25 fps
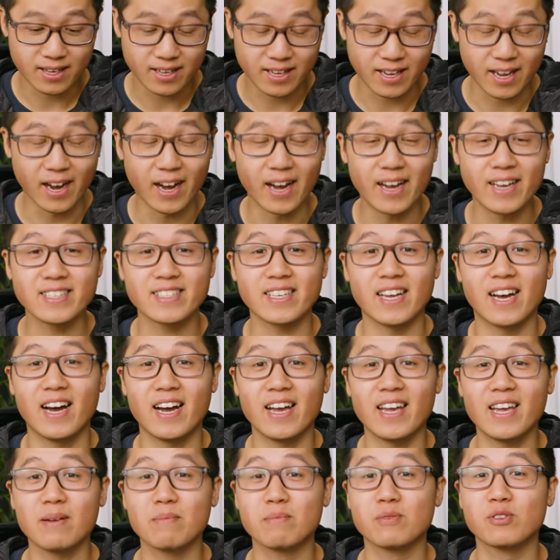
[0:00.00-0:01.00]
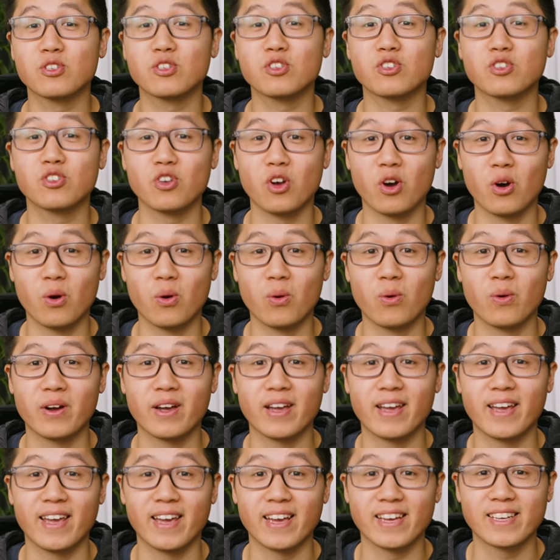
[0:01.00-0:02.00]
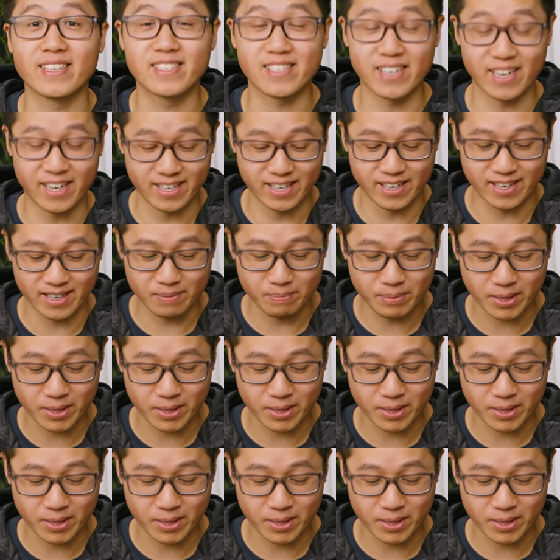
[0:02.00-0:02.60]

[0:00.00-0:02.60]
Guys, I am so excited